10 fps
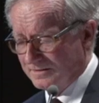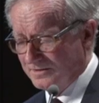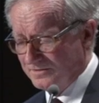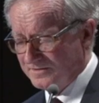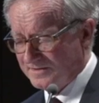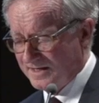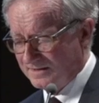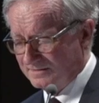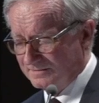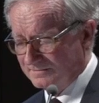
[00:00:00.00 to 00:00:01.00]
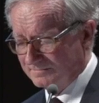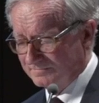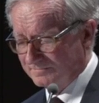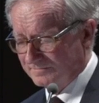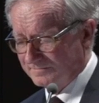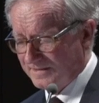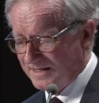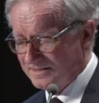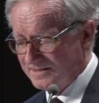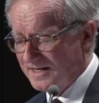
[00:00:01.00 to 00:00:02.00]
There is that
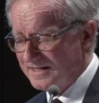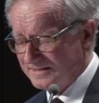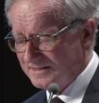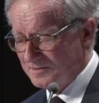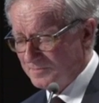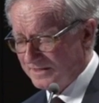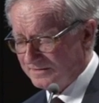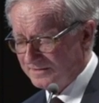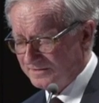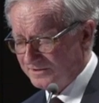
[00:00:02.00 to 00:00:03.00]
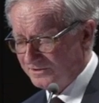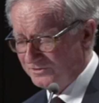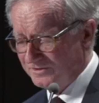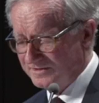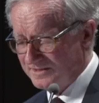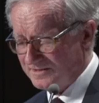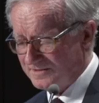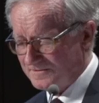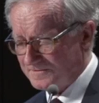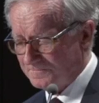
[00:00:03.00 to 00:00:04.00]
anxiety about continued
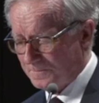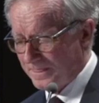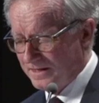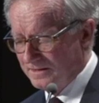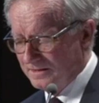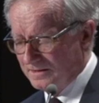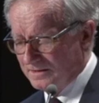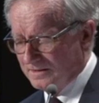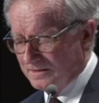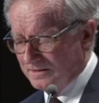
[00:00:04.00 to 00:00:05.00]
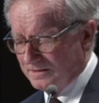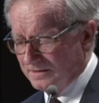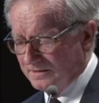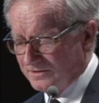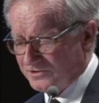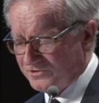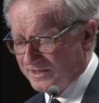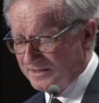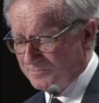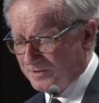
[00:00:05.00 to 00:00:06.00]
existence. In
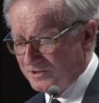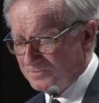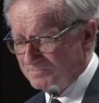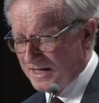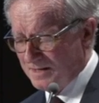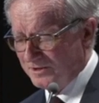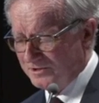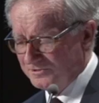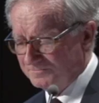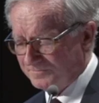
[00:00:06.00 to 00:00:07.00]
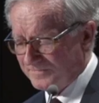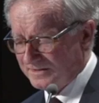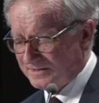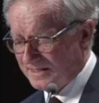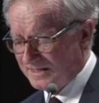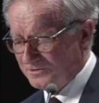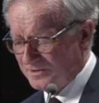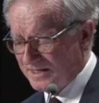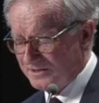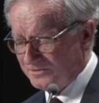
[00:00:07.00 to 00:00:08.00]
Australia post-Mabo, it's hard
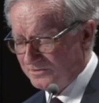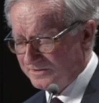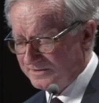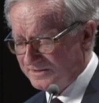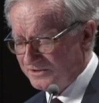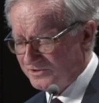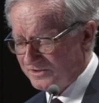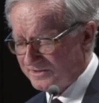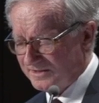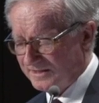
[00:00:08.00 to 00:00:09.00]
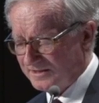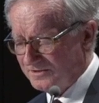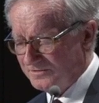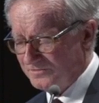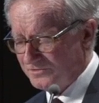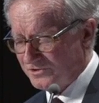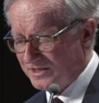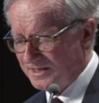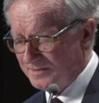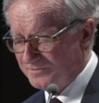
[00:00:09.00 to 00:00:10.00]
to argue that Indigenous collectives,
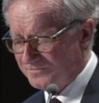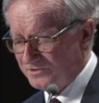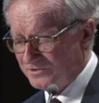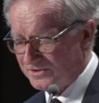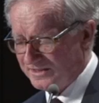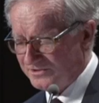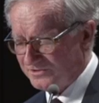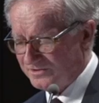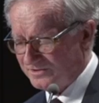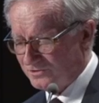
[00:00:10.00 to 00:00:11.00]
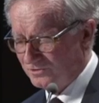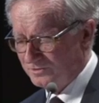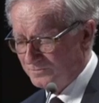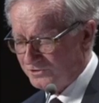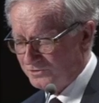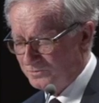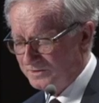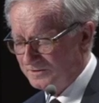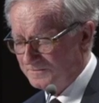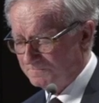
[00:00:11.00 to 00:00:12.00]
tribes, First Nations, call them what you
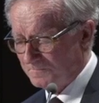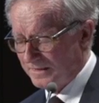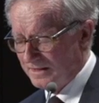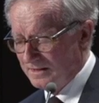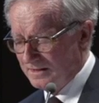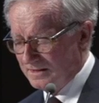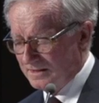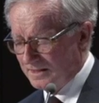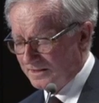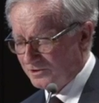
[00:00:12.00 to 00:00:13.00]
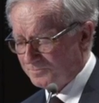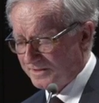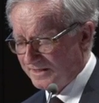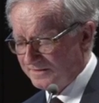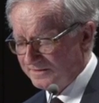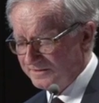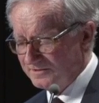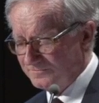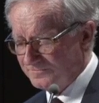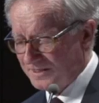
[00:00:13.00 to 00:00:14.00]
will, are not part of the
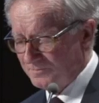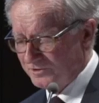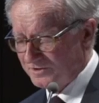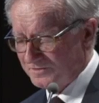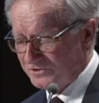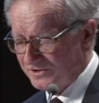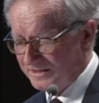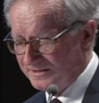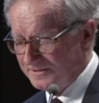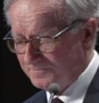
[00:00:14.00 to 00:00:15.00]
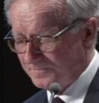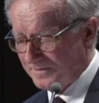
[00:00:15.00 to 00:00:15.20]
legal framework of Australia,